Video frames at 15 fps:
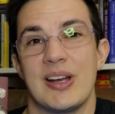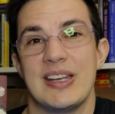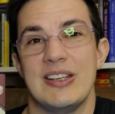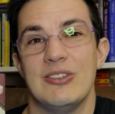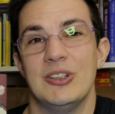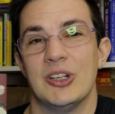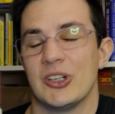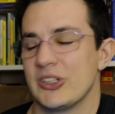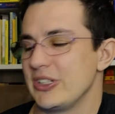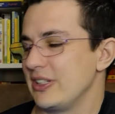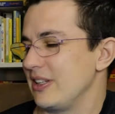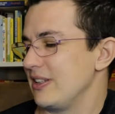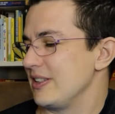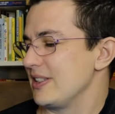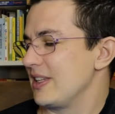Neale
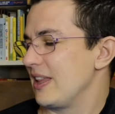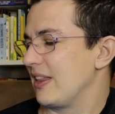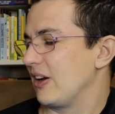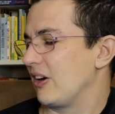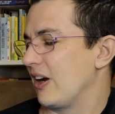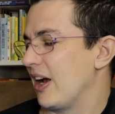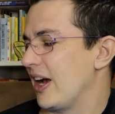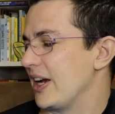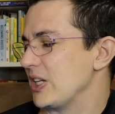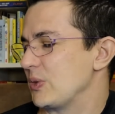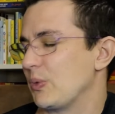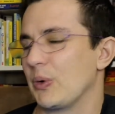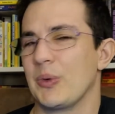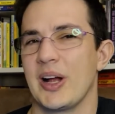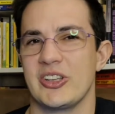Hurston's Their Eyes
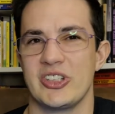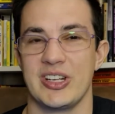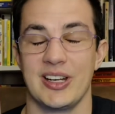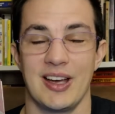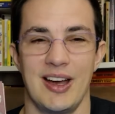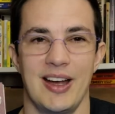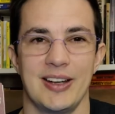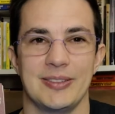Were Watching God.